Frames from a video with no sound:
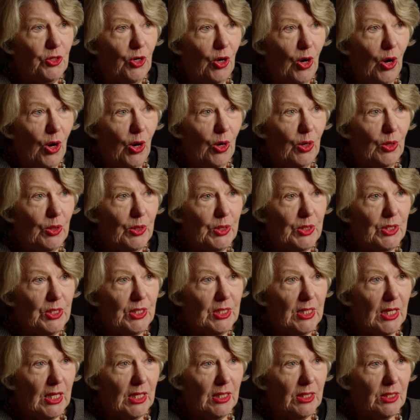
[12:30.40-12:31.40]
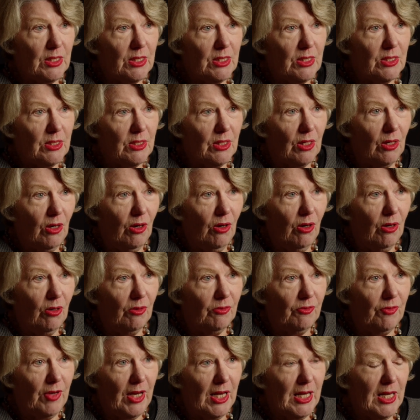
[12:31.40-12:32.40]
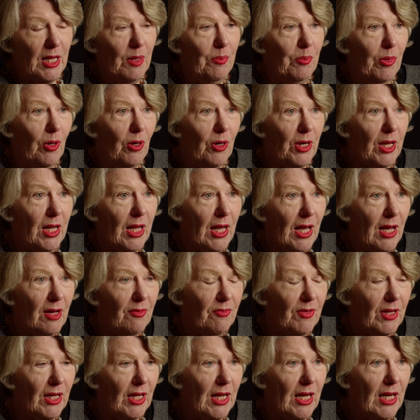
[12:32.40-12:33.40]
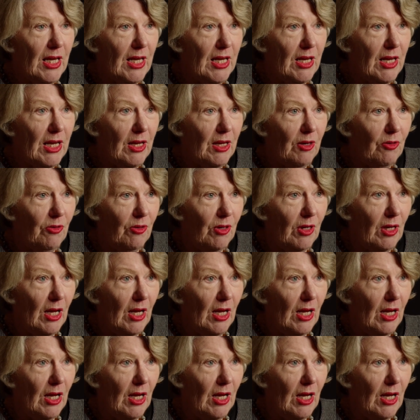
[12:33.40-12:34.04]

no sense of anybody having any